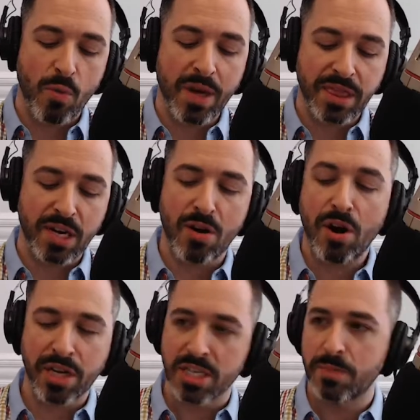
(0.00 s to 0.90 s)
out what their
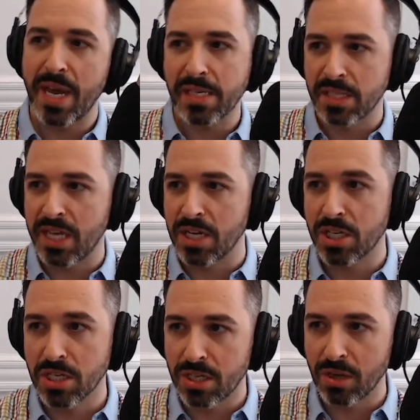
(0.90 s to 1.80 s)
audience pays
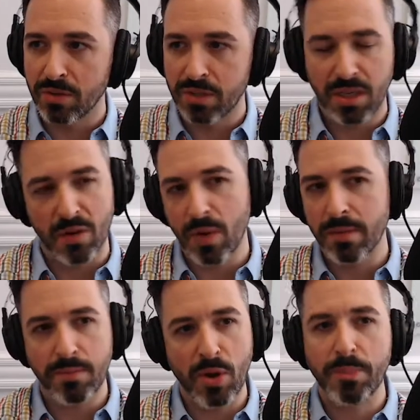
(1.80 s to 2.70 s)
attention to. You know,
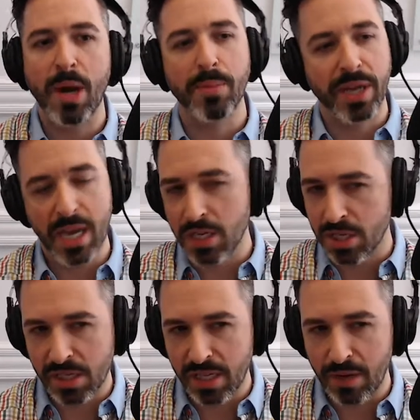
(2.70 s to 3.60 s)
what
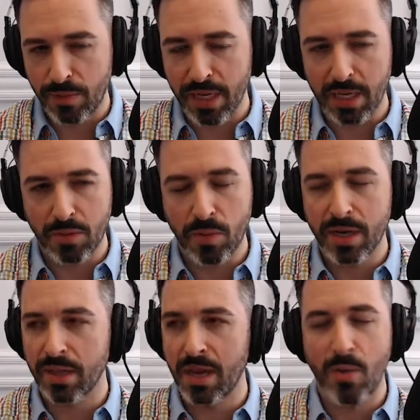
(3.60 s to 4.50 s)
publications do they read?
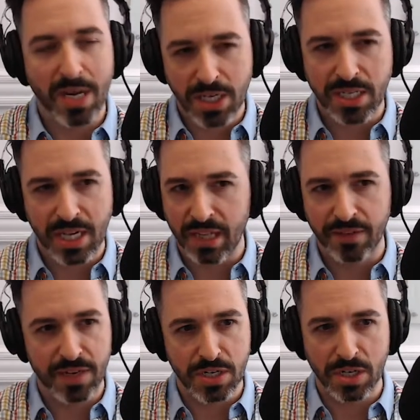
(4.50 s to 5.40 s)
What do they watch on
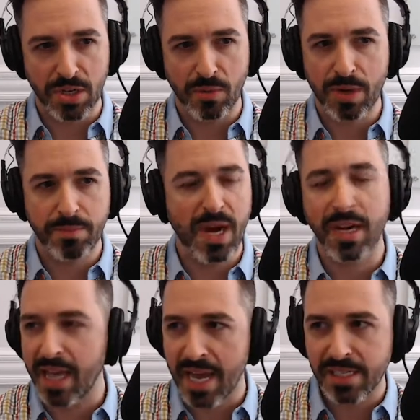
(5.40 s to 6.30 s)
television? What
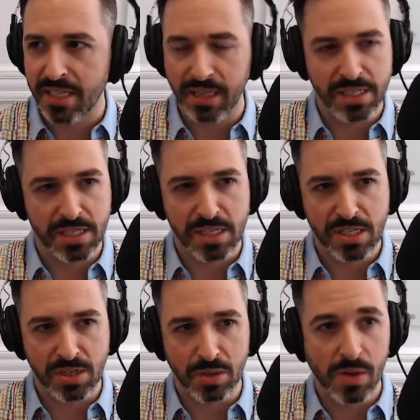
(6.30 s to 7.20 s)
podcasts do they listen
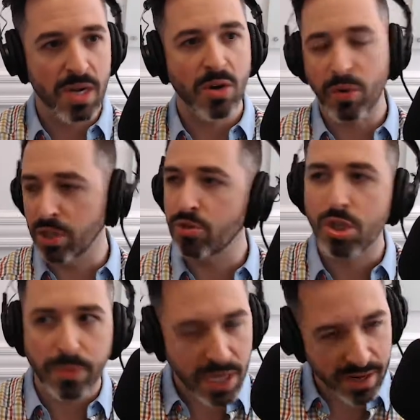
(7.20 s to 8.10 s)
to? What
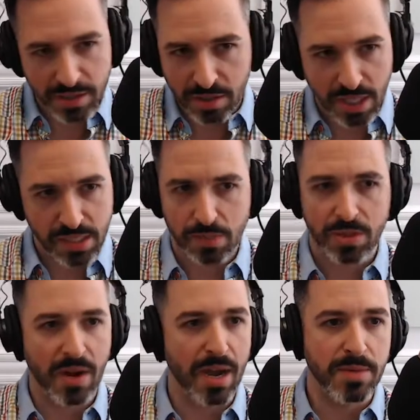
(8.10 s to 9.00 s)
YouTube channels do they
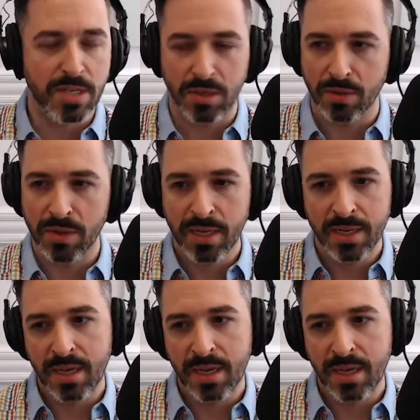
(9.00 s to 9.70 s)
subscribe to?